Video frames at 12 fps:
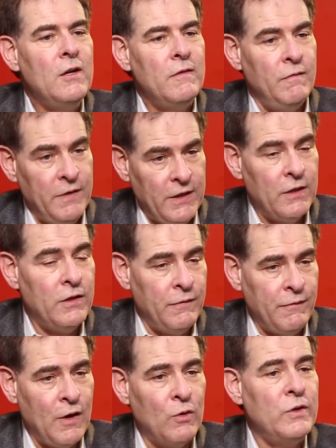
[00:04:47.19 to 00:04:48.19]
via the
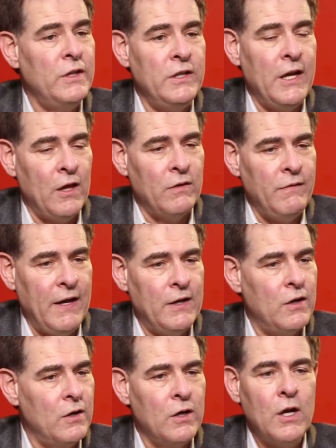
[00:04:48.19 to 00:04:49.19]
phone in the
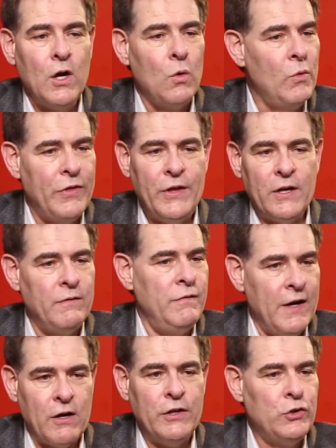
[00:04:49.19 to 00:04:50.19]
elevator within a
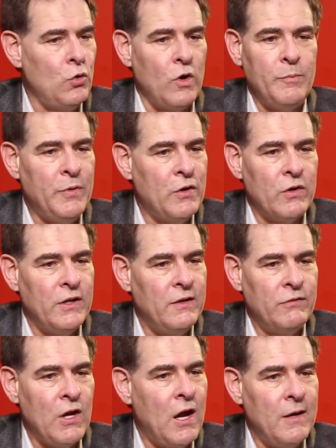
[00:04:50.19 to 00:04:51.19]
very short period
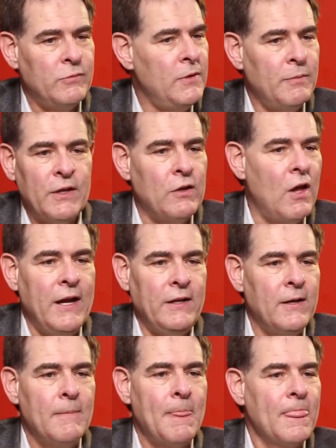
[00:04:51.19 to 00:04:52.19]
of time, something like
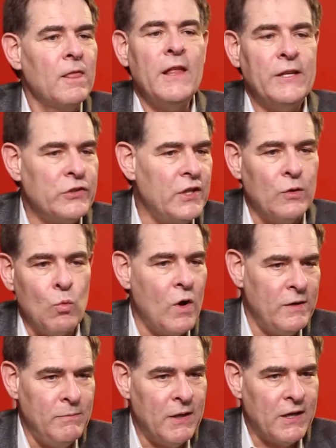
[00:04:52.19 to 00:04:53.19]
less than
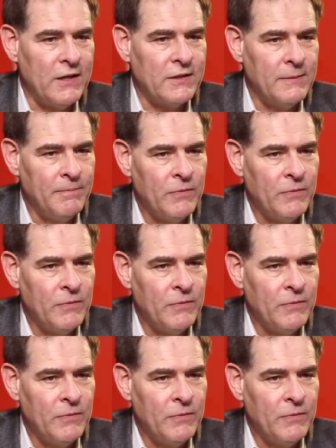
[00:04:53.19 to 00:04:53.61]
1 minute.